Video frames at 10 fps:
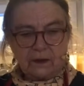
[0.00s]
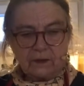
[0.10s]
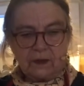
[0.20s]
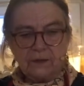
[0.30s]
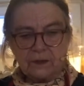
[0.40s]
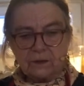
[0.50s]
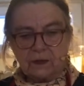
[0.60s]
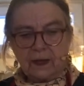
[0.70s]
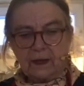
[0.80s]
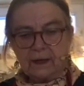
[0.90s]
I've had this on
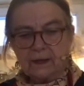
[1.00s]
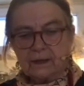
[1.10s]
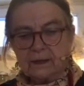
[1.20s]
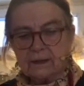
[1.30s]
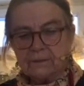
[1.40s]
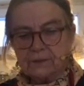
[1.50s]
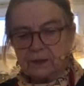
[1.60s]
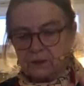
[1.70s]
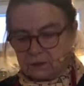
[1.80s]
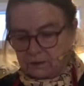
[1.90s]
a high heat.
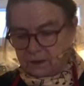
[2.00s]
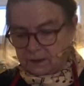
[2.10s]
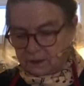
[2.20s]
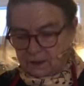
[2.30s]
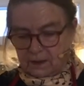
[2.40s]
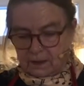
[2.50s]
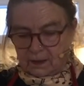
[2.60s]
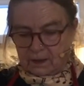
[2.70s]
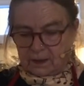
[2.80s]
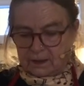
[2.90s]
It just
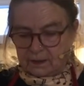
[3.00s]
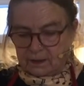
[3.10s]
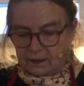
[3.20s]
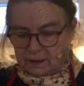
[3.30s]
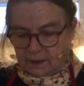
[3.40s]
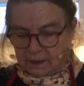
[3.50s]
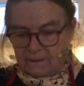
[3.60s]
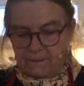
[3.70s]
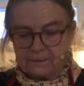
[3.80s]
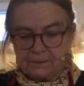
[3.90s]
needs a little
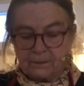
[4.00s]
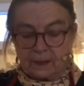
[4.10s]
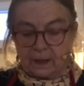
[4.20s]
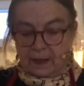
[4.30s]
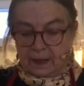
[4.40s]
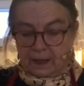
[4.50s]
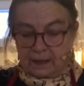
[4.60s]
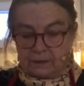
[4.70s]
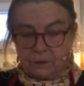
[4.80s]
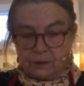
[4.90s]
time.
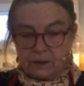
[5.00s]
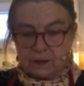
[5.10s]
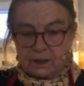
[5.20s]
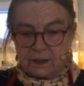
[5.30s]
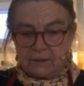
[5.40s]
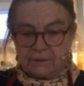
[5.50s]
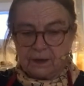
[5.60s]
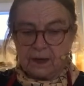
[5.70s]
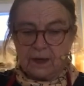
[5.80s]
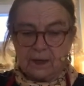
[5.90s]
And if you want to see if
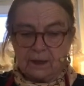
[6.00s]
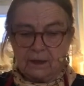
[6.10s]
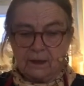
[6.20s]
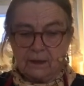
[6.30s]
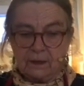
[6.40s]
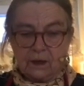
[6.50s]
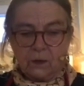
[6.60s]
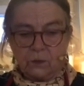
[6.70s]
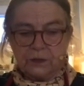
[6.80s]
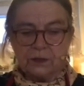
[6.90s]

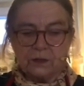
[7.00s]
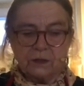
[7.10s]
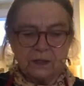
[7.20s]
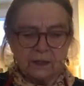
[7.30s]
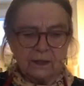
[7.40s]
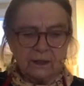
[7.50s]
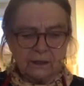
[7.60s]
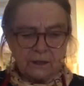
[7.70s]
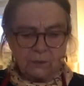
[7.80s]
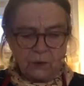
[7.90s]
once it starts to get a little
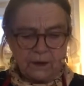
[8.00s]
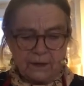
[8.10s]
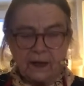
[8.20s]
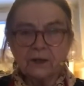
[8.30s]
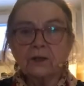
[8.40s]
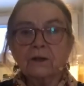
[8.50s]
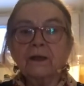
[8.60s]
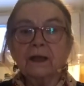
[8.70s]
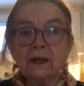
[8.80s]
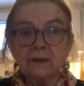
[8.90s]
smoky, then I'll turn
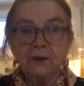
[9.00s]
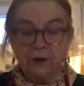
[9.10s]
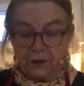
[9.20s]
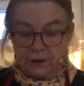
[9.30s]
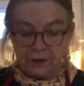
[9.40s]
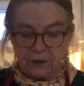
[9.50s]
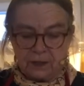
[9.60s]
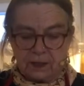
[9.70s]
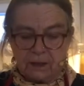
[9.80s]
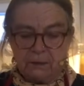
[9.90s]
the heat down. It doesn't
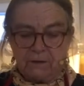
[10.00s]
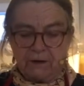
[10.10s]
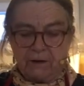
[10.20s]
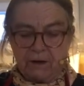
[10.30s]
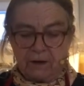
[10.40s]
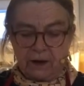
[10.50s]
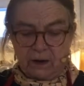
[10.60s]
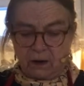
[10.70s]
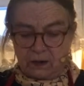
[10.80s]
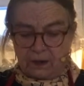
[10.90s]
need to be very, very
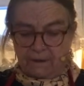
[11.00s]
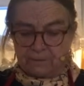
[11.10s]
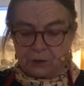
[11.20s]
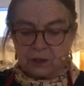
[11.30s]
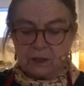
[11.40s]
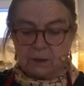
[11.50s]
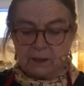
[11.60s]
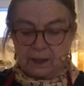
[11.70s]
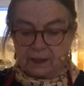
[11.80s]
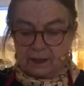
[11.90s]
hot, just in the
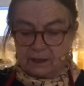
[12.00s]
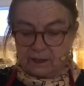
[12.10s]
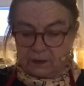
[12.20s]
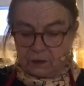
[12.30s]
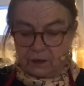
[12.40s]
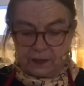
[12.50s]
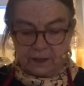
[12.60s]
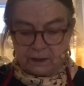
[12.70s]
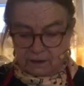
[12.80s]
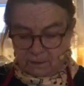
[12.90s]
beginning until the oil
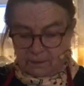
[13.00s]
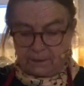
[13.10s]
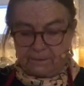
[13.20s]
heats up.